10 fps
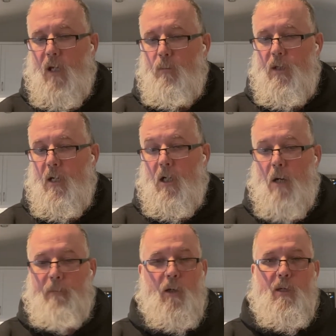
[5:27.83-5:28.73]
within the
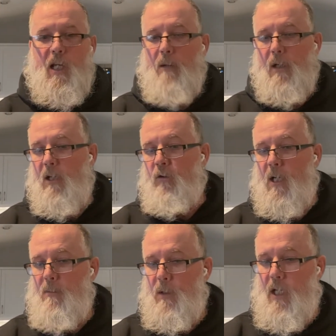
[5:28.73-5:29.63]
company was KBD
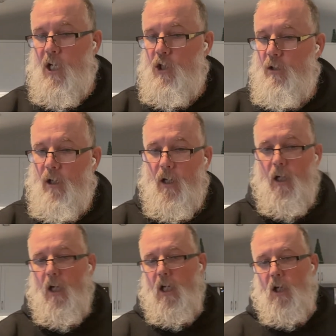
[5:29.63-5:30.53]
Transportation.
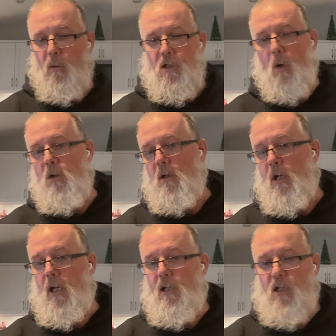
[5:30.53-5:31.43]
It was owned,
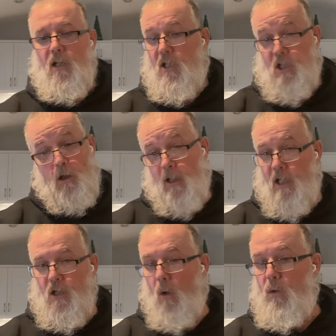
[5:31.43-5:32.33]
it still
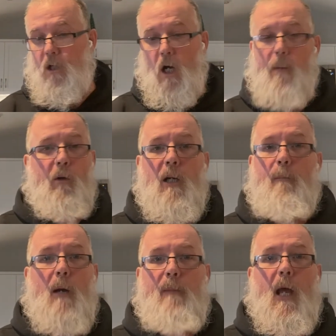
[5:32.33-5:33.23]
is owned and operated
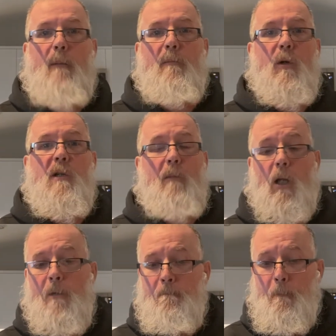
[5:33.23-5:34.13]
by Pam and Bruce
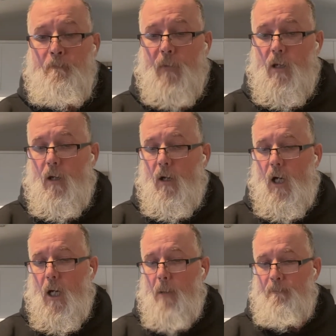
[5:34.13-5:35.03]
Mullen.
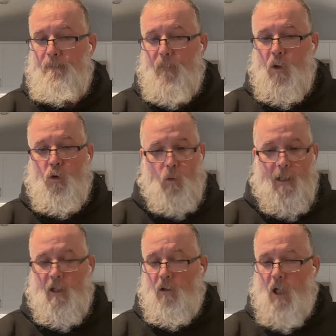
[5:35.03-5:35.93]

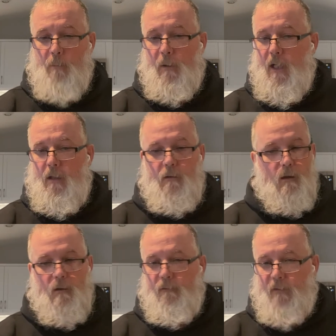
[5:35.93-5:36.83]
Great little company,
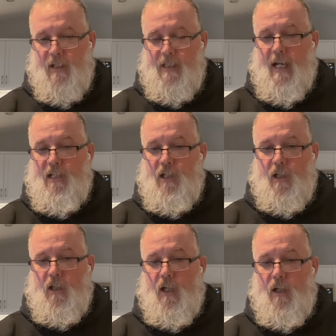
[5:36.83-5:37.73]

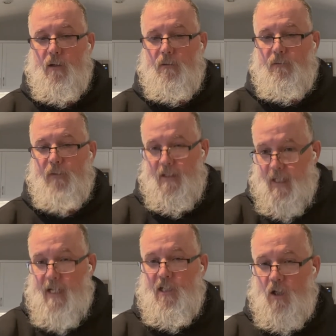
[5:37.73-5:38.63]
fantastic
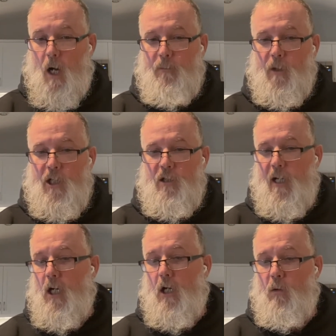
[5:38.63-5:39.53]
operation
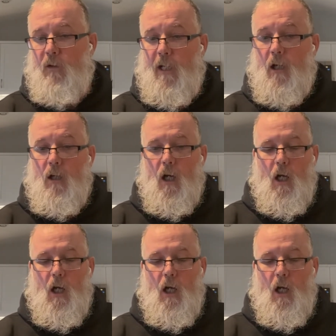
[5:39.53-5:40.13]
they got over there.